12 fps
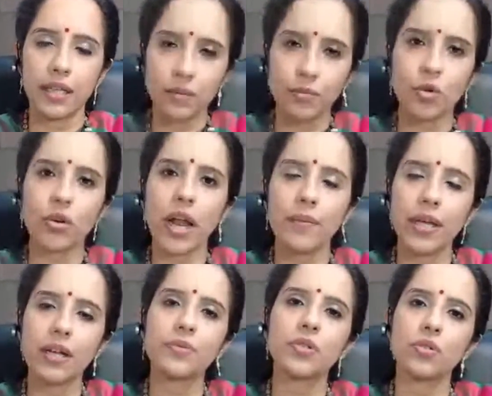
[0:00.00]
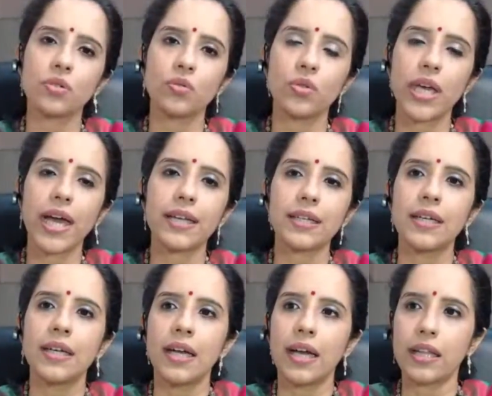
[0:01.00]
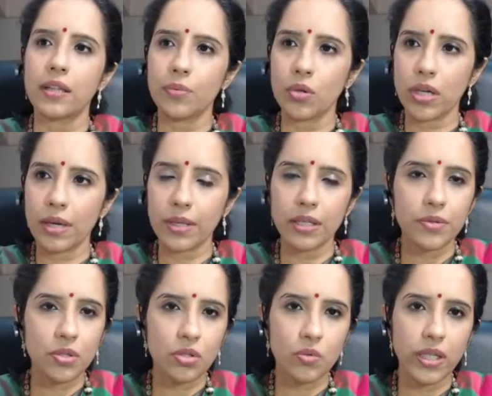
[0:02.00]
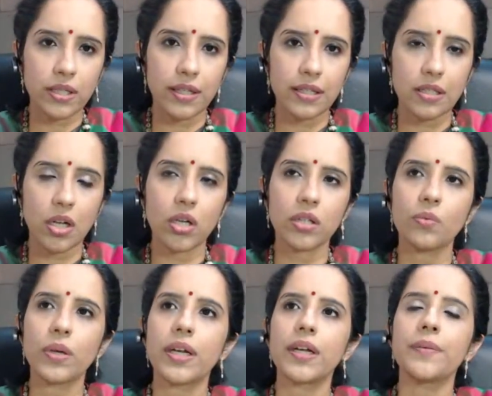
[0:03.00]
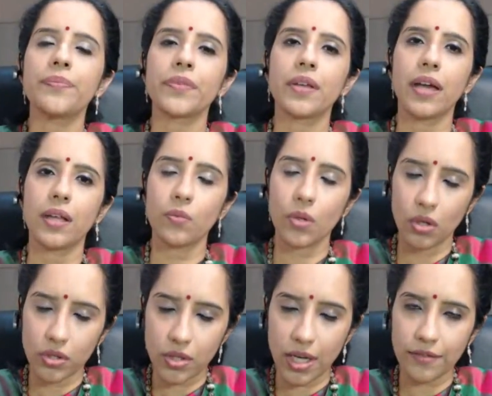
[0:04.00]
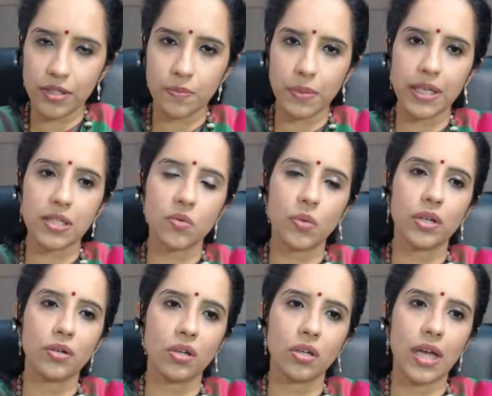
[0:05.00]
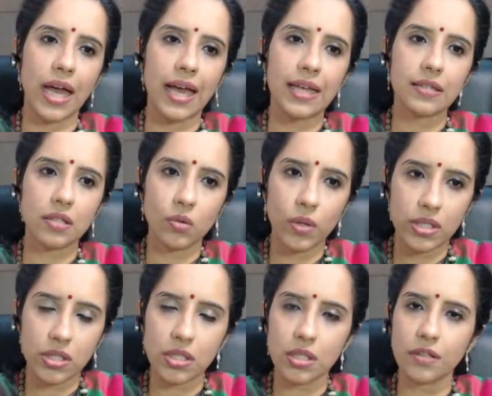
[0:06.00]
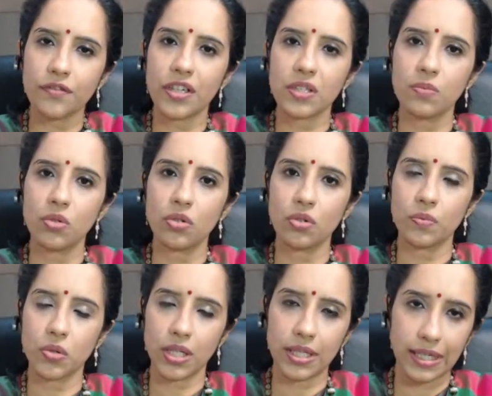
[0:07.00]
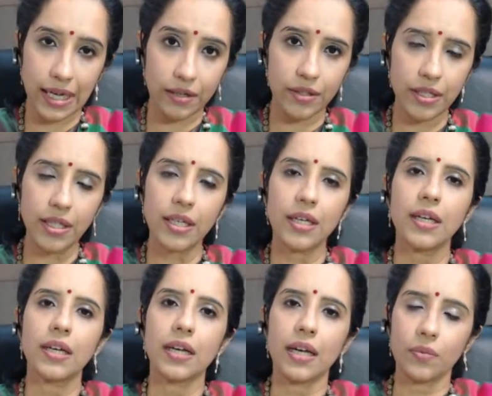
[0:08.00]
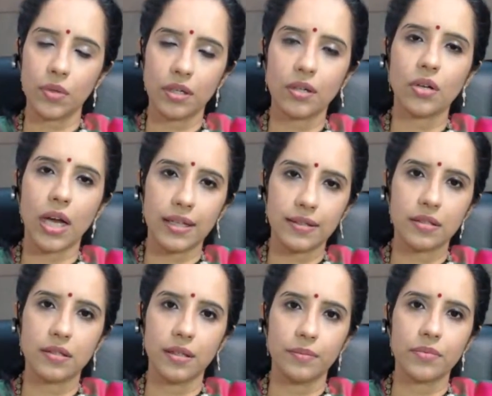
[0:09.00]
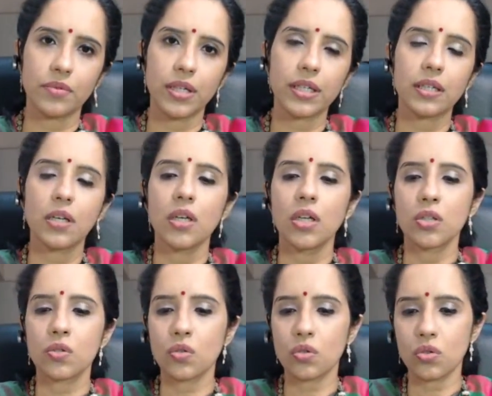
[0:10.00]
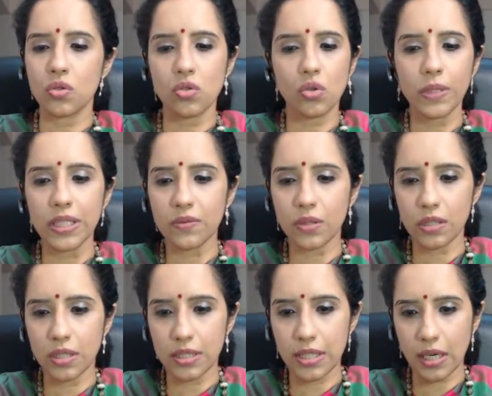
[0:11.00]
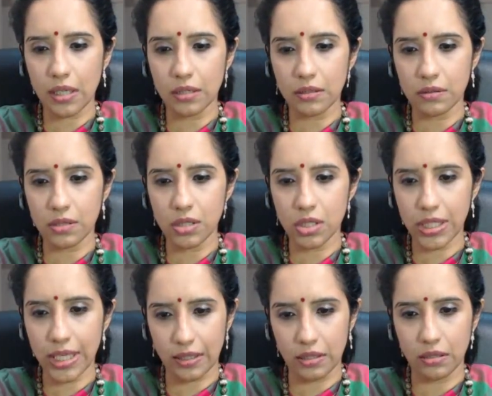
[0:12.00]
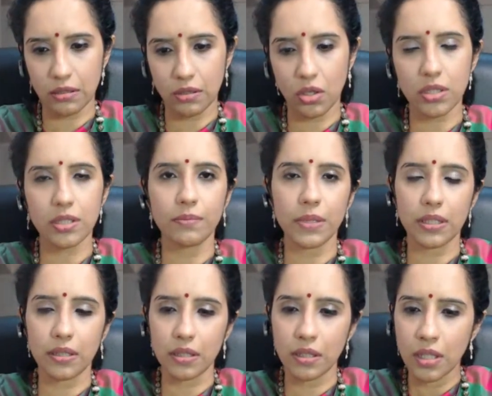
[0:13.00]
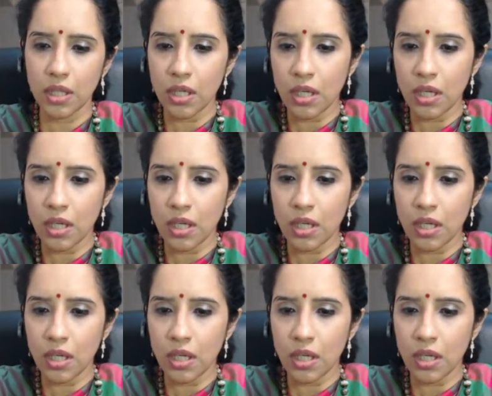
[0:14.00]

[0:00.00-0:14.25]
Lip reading: and the program helps you do that, and the program helps you tweak things along the way. And we also have a space where you can ask questions in the Facebook group to get clarity, and we're here to answer them, right? So nobody's worksheets are checked or submitted.